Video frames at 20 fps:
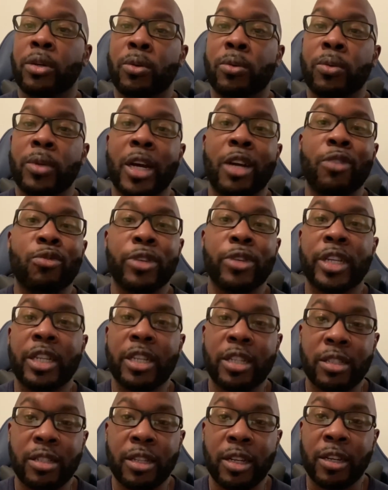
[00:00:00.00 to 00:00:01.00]
I read the
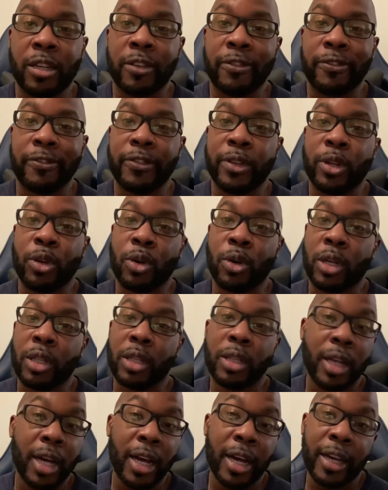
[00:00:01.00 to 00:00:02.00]
stuff,
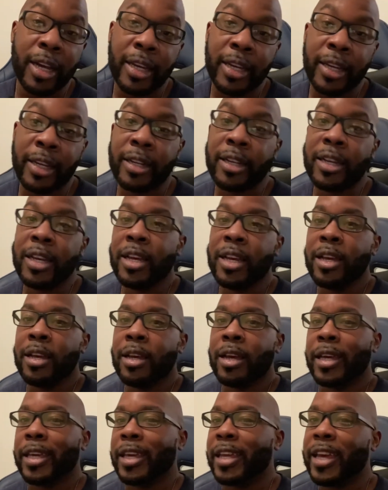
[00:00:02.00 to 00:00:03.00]
online. I
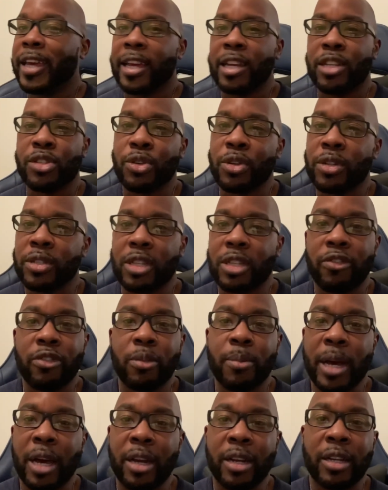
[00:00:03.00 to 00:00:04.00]
get hands-on stuff
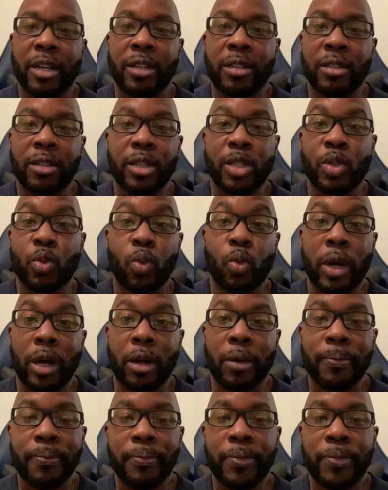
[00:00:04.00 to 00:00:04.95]
about it as well.